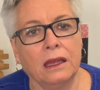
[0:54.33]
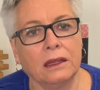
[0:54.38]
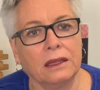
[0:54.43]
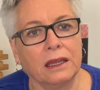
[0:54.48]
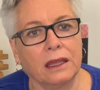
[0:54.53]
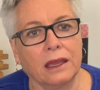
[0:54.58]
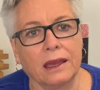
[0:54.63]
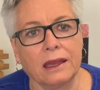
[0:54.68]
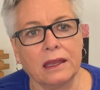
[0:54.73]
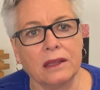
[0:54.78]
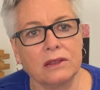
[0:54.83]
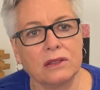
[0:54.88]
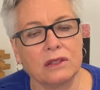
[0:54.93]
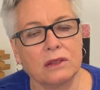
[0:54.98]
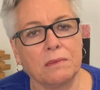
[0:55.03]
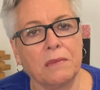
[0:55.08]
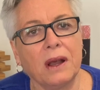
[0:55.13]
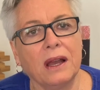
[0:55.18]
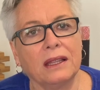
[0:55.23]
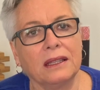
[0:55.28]
like a
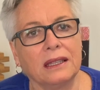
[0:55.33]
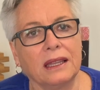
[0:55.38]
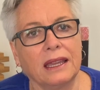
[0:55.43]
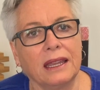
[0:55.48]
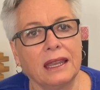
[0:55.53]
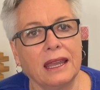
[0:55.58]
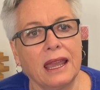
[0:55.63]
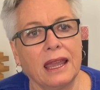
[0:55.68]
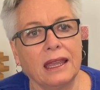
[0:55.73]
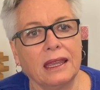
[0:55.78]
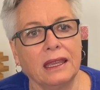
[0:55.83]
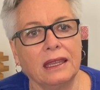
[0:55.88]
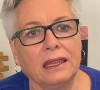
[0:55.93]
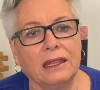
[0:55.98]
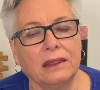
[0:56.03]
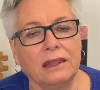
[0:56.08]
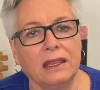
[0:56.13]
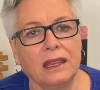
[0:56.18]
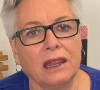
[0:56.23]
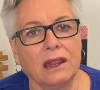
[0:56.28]
spotlight hanging
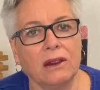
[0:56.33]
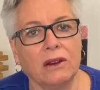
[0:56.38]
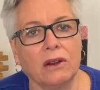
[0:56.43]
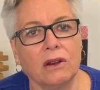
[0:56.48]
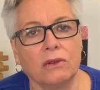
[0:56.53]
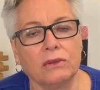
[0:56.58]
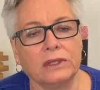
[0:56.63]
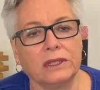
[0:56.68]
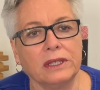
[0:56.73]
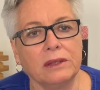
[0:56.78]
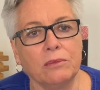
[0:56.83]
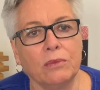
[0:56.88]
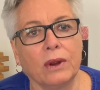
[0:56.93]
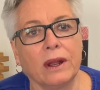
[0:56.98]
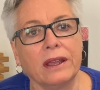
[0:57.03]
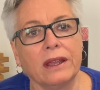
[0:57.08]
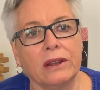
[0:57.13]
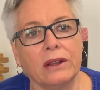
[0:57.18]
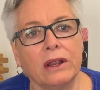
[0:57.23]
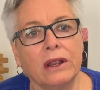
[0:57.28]
in the air, only
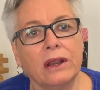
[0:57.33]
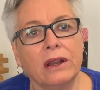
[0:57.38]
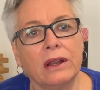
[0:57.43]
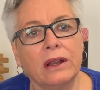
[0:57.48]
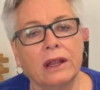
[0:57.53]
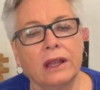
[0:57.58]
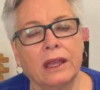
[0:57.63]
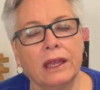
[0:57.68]
brighter.